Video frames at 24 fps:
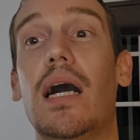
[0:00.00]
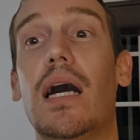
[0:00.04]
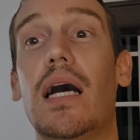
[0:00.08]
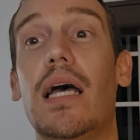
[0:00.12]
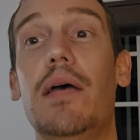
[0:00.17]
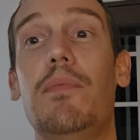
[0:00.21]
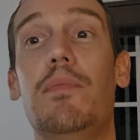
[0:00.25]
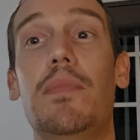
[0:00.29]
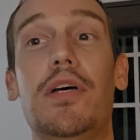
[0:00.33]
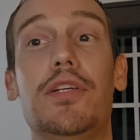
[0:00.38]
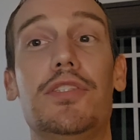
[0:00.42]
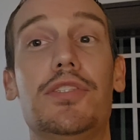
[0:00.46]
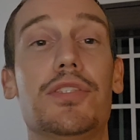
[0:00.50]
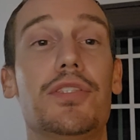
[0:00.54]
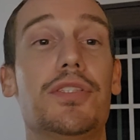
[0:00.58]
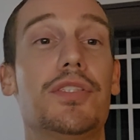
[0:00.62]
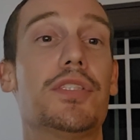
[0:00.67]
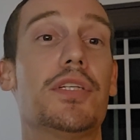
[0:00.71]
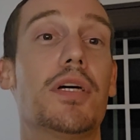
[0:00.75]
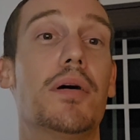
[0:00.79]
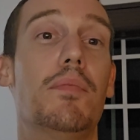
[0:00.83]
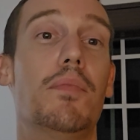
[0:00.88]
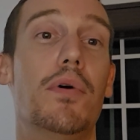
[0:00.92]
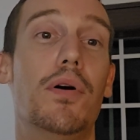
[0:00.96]
It
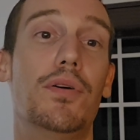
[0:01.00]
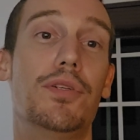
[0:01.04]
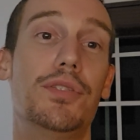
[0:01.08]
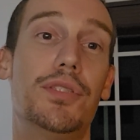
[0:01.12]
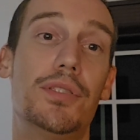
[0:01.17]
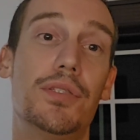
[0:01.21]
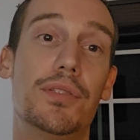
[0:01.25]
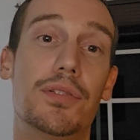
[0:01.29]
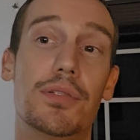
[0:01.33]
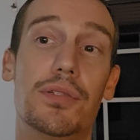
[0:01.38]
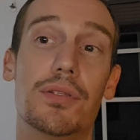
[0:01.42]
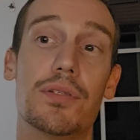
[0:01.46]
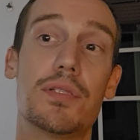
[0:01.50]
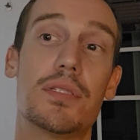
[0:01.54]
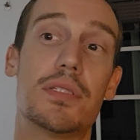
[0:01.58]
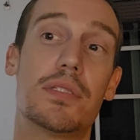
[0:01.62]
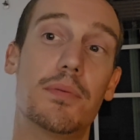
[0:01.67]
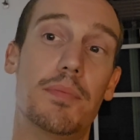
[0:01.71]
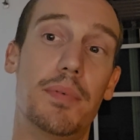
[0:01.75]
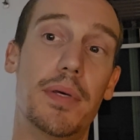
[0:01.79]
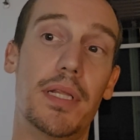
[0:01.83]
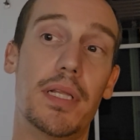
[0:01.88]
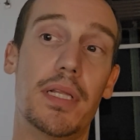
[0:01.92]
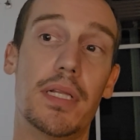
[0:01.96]
measures emotional
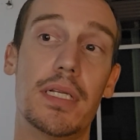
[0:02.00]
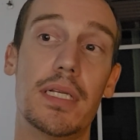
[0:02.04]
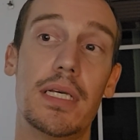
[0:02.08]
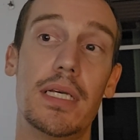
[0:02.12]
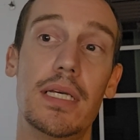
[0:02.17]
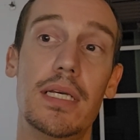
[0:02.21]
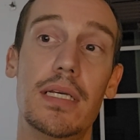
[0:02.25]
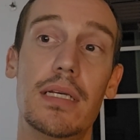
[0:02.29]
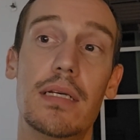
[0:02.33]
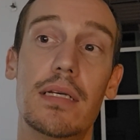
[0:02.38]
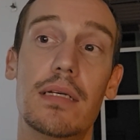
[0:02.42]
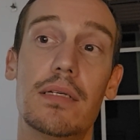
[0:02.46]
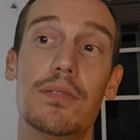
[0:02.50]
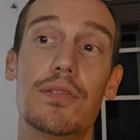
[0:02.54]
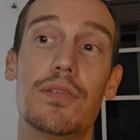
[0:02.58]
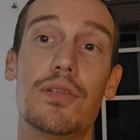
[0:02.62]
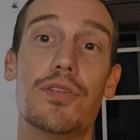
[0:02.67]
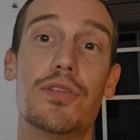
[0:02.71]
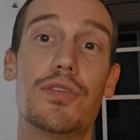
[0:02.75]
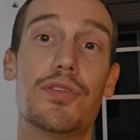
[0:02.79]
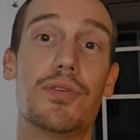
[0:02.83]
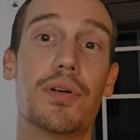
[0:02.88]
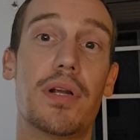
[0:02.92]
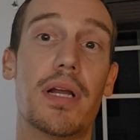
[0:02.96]
stability to
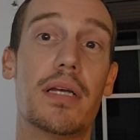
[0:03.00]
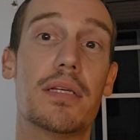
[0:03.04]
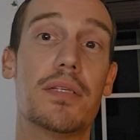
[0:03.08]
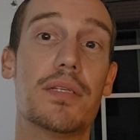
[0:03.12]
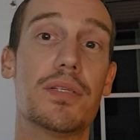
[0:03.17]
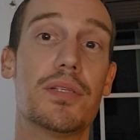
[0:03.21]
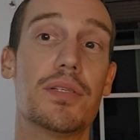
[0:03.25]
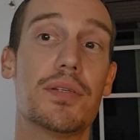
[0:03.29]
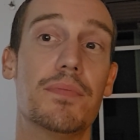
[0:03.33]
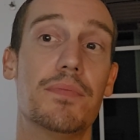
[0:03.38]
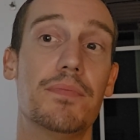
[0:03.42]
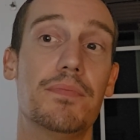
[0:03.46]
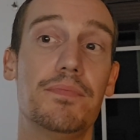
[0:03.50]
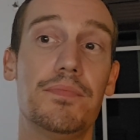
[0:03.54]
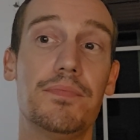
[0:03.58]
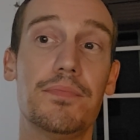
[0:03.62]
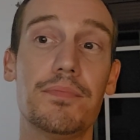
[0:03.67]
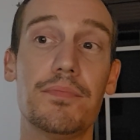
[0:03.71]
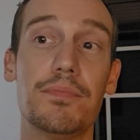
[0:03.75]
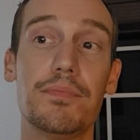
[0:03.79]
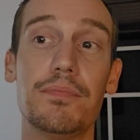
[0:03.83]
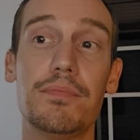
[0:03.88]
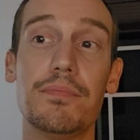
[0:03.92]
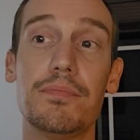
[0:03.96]
stress
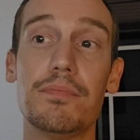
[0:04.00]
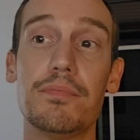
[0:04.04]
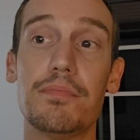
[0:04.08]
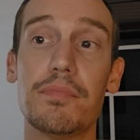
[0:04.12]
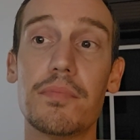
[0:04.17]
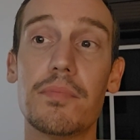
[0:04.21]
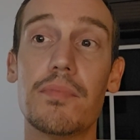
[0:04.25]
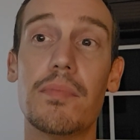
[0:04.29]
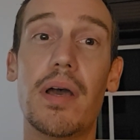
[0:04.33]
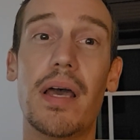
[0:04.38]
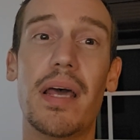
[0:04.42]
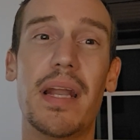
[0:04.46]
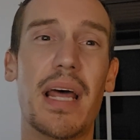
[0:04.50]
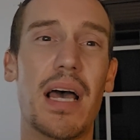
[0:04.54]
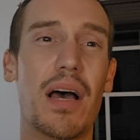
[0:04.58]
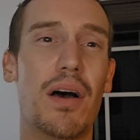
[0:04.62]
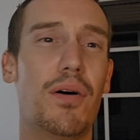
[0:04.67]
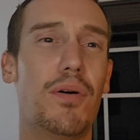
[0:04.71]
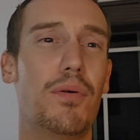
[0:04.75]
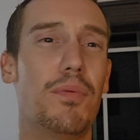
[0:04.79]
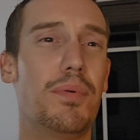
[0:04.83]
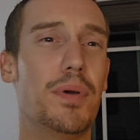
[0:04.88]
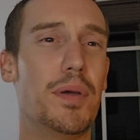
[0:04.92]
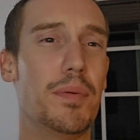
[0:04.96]
and
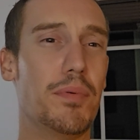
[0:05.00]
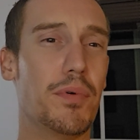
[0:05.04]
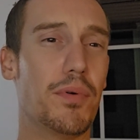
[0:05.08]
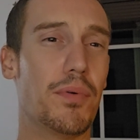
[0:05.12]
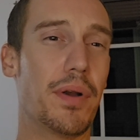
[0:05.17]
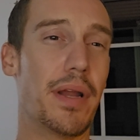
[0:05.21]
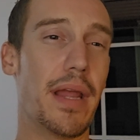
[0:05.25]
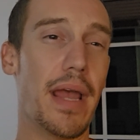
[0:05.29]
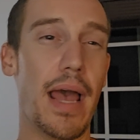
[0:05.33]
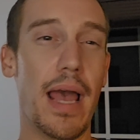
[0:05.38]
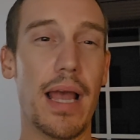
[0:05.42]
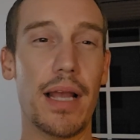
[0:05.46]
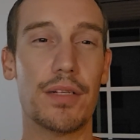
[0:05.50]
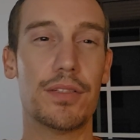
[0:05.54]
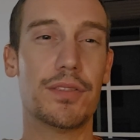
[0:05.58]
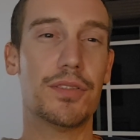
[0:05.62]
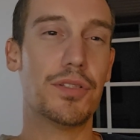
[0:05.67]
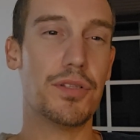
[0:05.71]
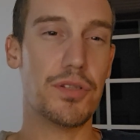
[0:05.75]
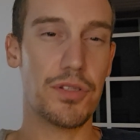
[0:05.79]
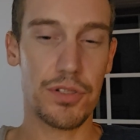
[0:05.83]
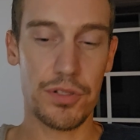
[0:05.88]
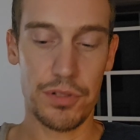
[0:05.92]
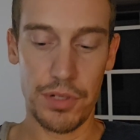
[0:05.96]
how people react
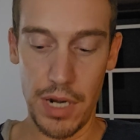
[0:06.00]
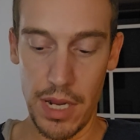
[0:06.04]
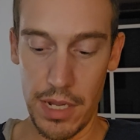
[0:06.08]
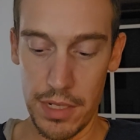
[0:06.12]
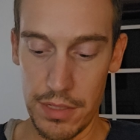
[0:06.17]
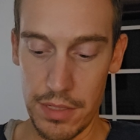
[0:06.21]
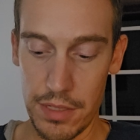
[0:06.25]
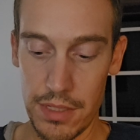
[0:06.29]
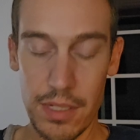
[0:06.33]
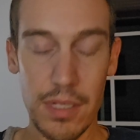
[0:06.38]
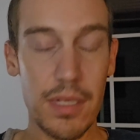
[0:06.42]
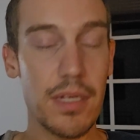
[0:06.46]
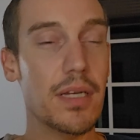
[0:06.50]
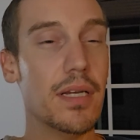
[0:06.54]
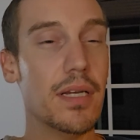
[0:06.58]
to stress.